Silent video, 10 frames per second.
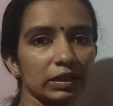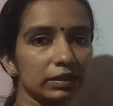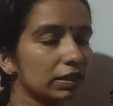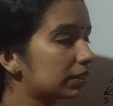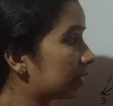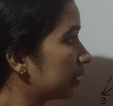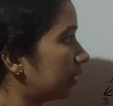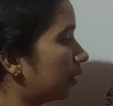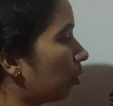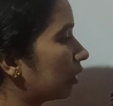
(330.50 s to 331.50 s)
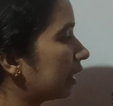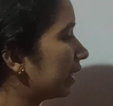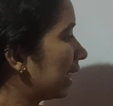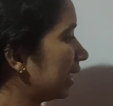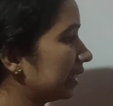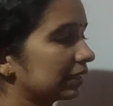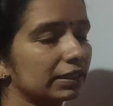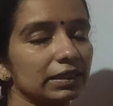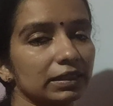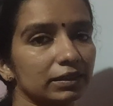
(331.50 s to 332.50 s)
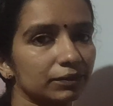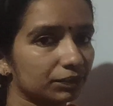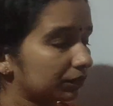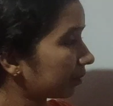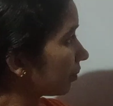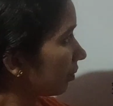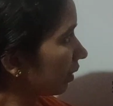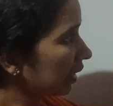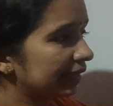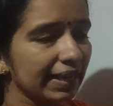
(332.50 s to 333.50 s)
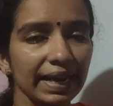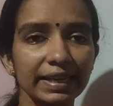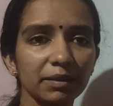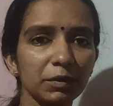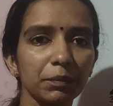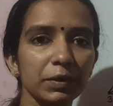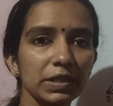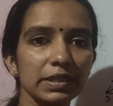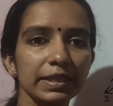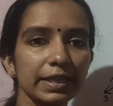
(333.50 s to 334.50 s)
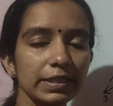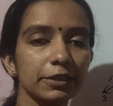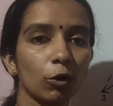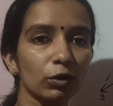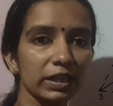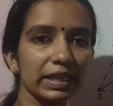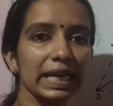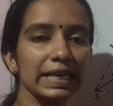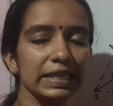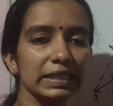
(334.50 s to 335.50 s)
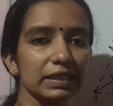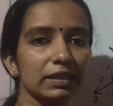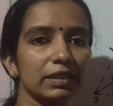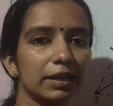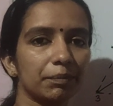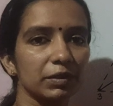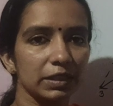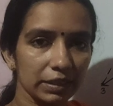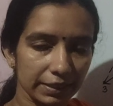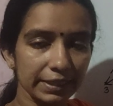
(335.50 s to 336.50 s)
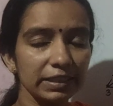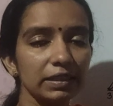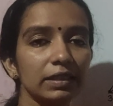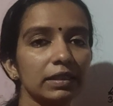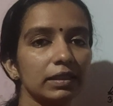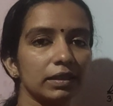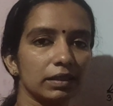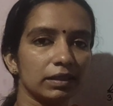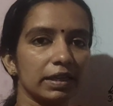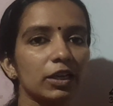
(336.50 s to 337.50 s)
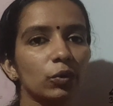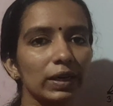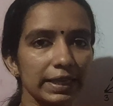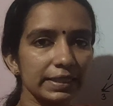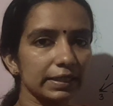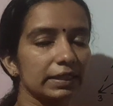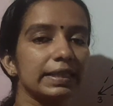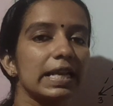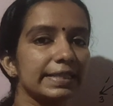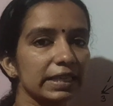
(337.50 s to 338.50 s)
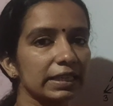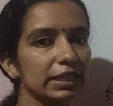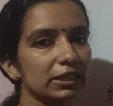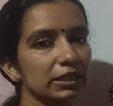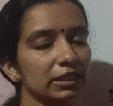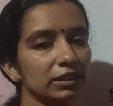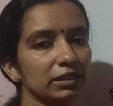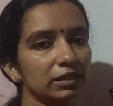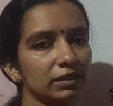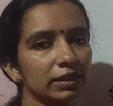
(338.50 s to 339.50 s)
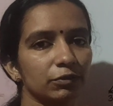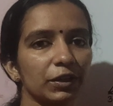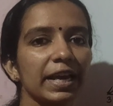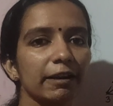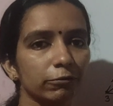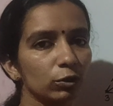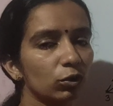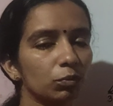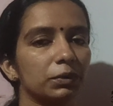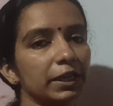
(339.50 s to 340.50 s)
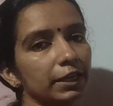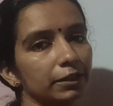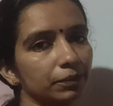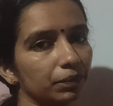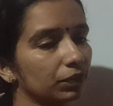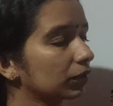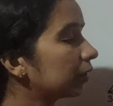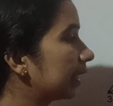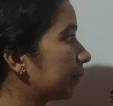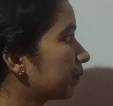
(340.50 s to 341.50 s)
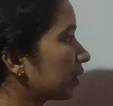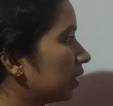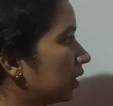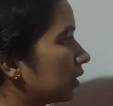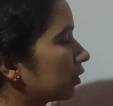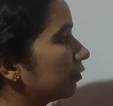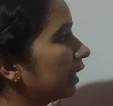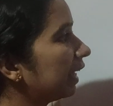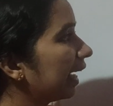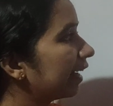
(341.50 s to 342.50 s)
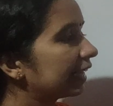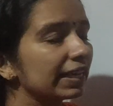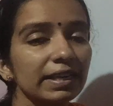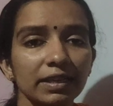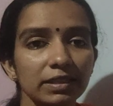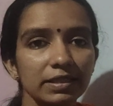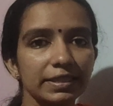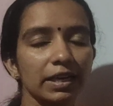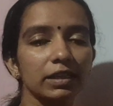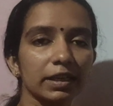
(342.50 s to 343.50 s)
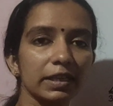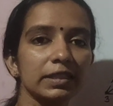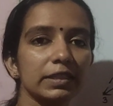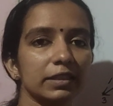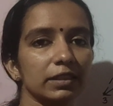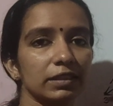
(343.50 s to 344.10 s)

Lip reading: this dotted line, the diagram represented as dotted line is the equivalent delta connection that we have to obtain. Okay, so we had a star connected